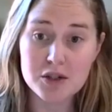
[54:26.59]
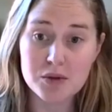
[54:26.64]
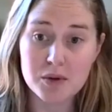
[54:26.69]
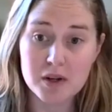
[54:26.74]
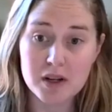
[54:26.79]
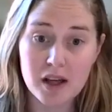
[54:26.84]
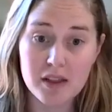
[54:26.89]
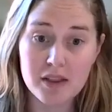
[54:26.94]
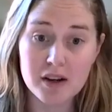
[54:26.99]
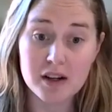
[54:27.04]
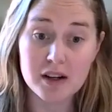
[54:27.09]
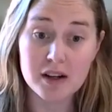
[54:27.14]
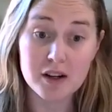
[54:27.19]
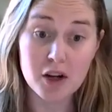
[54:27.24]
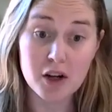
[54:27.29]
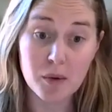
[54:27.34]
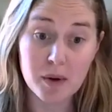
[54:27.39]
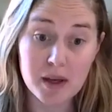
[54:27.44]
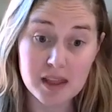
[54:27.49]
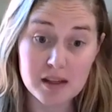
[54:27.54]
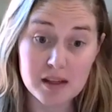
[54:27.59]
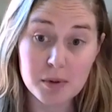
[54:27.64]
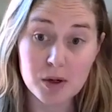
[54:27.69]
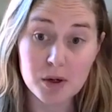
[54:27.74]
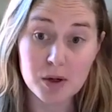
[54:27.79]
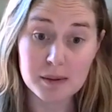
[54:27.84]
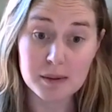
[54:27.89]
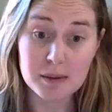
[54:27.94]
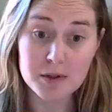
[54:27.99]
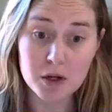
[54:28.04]
to another and knowing that
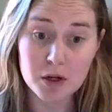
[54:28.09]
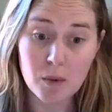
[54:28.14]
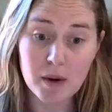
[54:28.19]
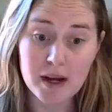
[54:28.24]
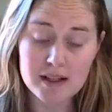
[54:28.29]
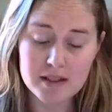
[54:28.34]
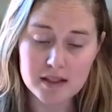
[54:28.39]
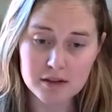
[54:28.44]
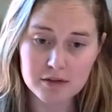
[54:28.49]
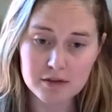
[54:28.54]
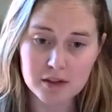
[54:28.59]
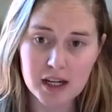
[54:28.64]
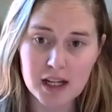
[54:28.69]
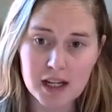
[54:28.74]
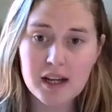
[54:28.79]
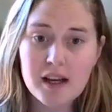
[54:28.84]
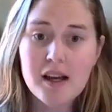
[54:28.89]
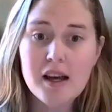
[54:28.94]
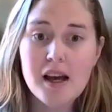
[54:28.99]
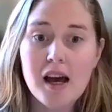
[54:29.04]
programs are quite different,